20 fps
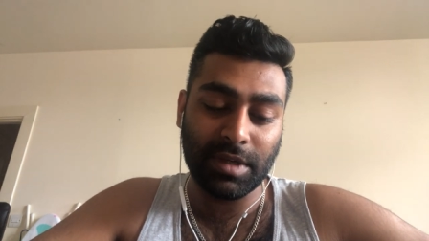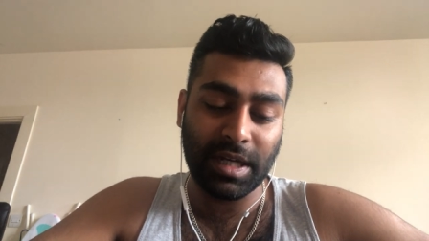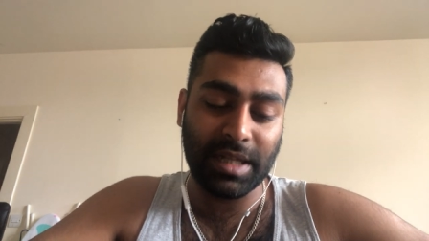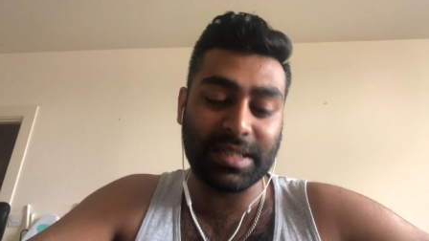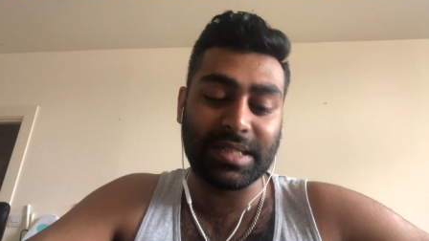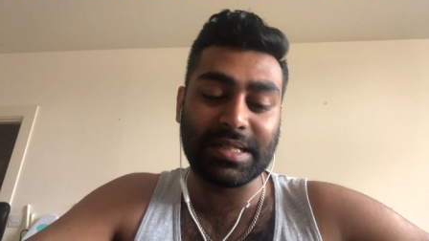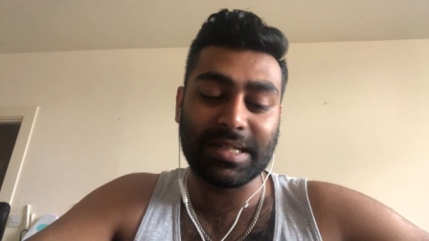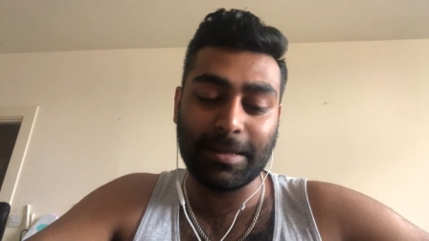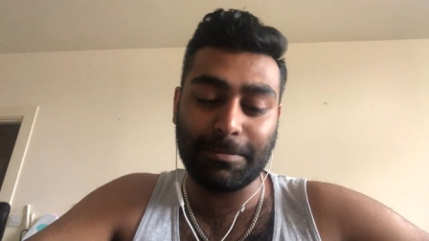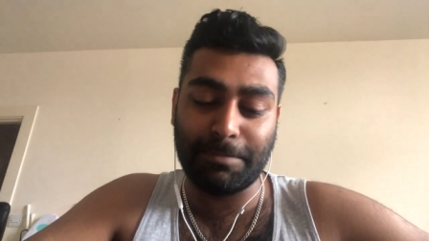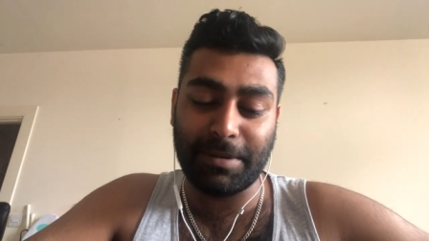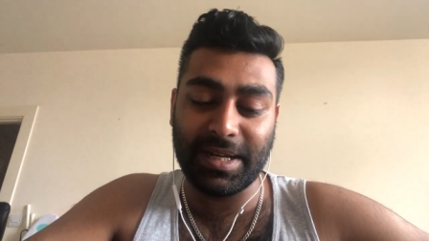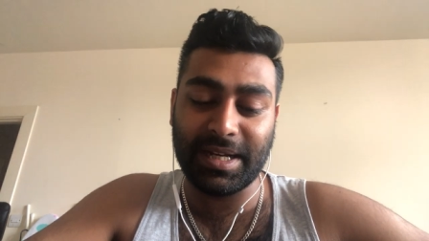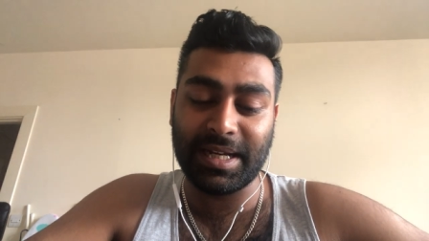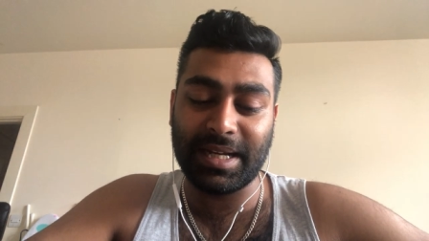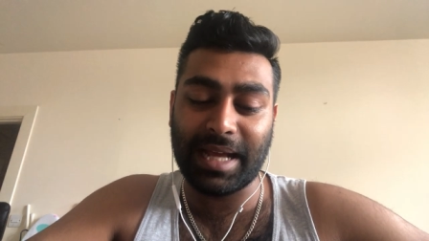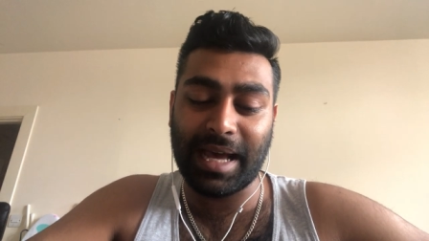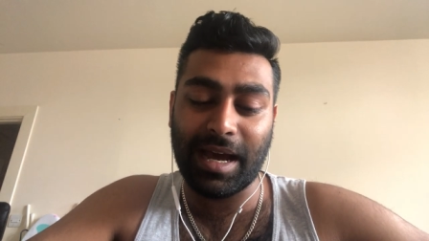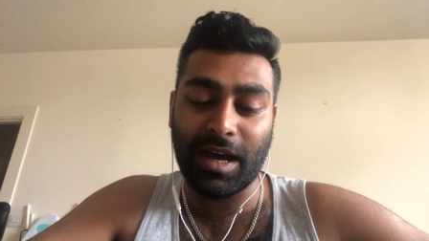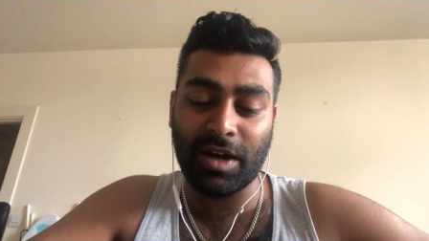and slip in
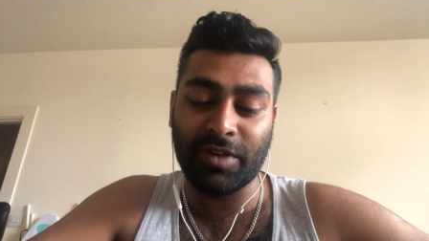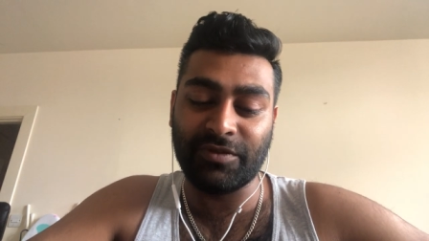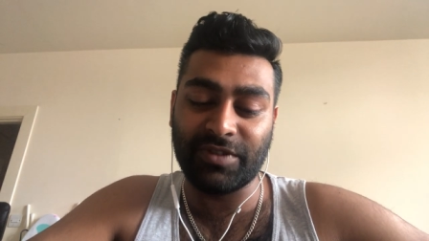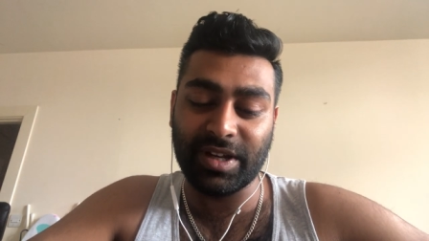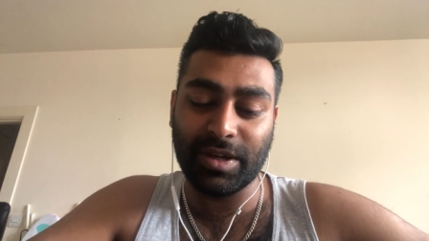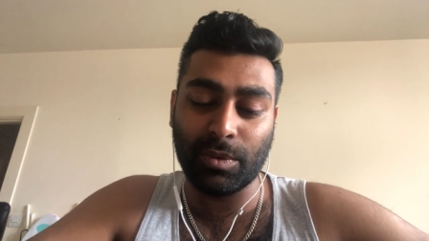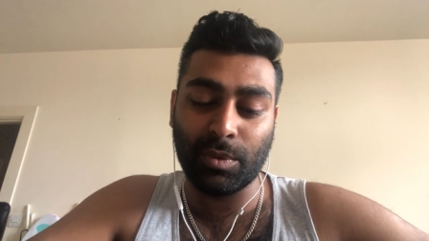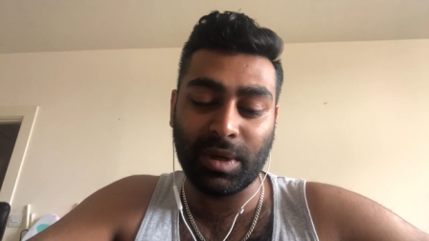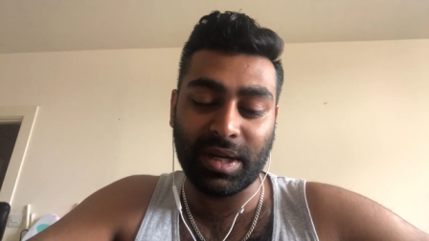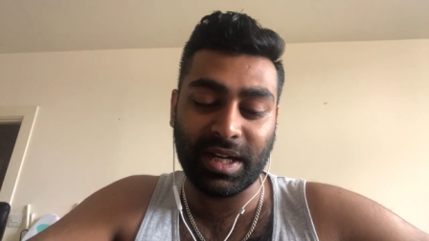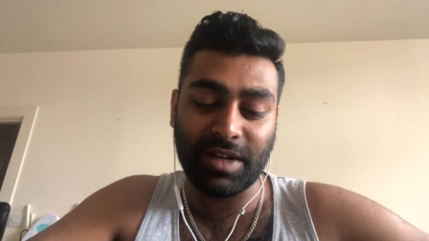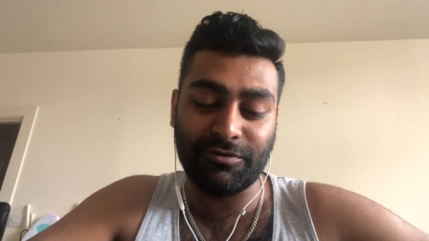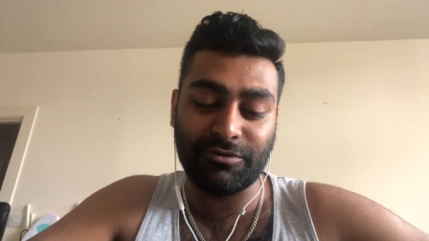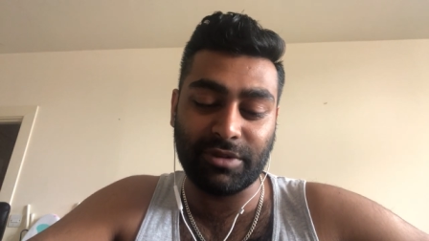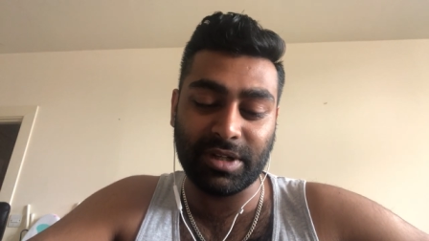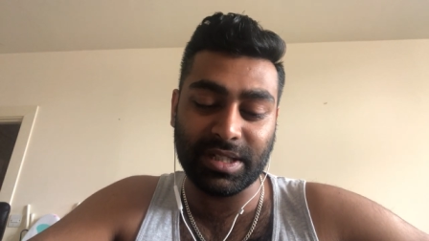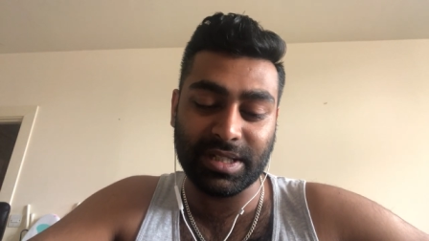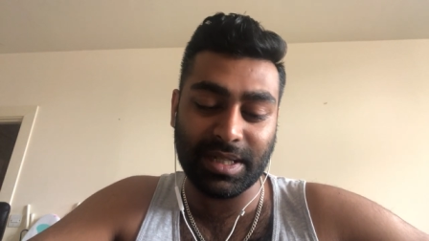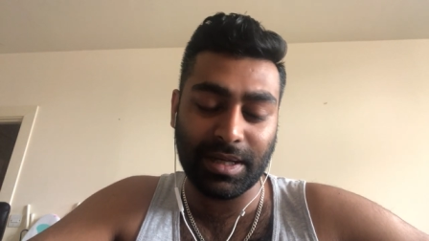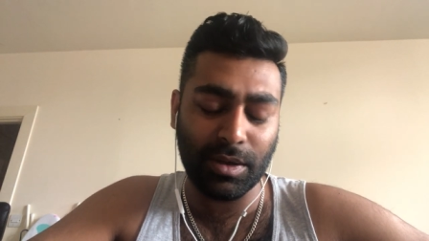and out of it
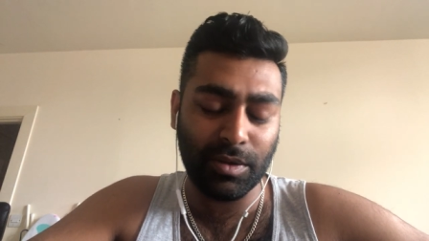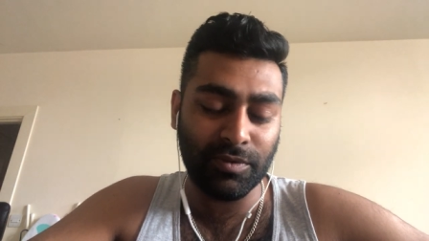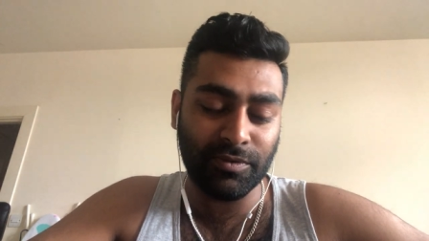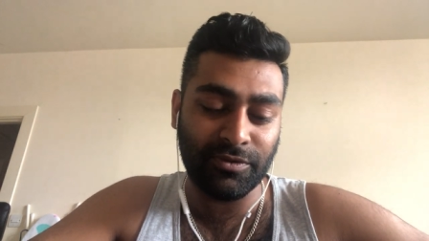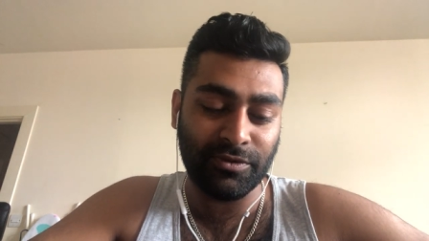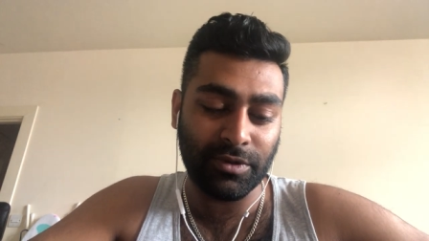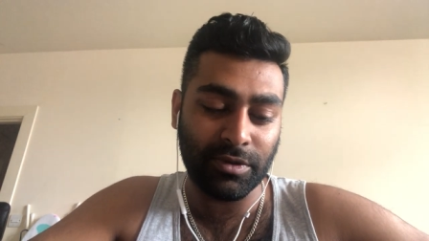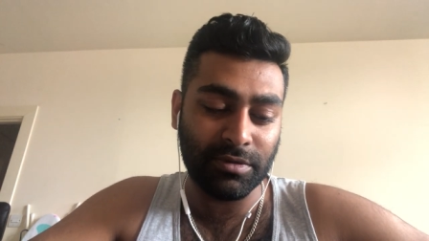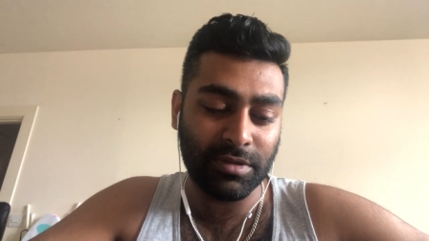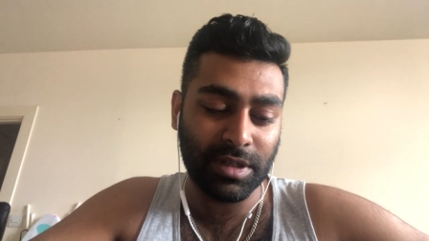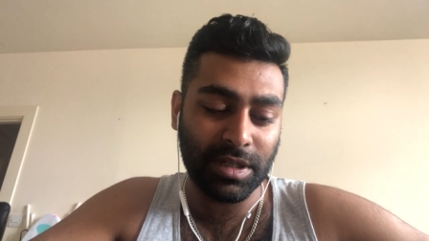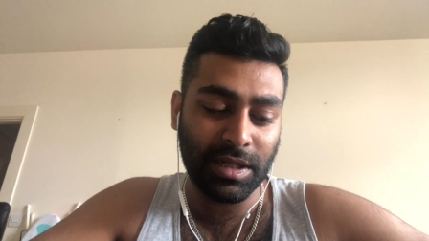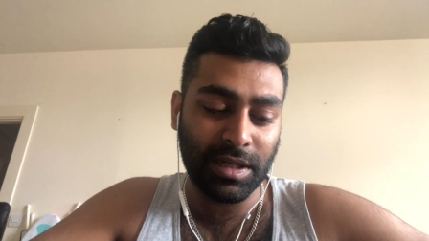whenever it's helpful.